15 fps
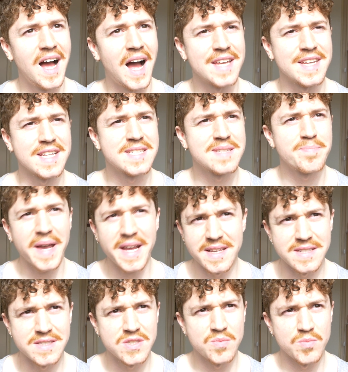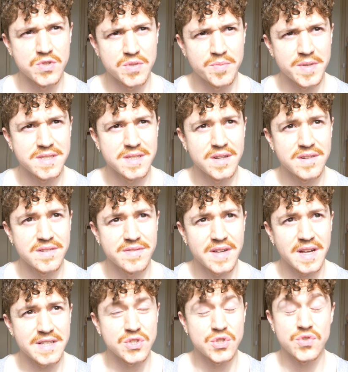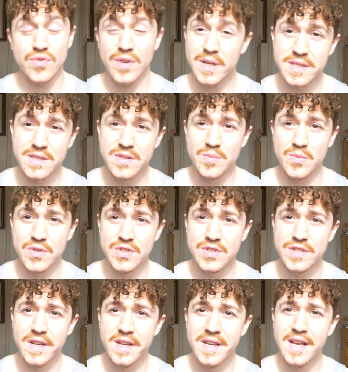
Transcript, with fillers: and expected too much of myself and stressed too much